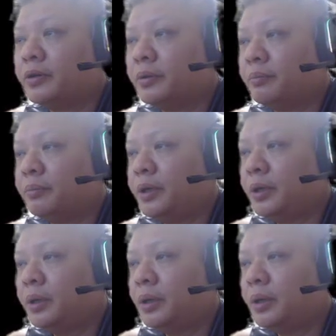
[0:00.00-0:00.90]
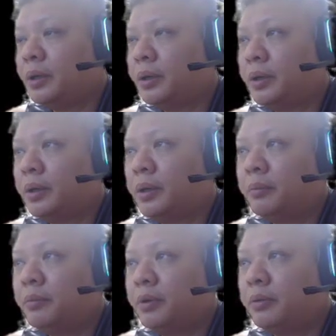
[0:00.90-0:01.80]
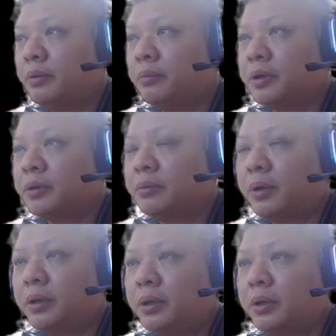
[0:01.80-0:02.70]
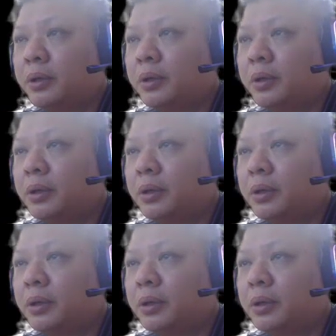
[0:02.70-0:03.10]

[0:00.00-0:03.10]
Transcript: Variation B, P3 plus 1,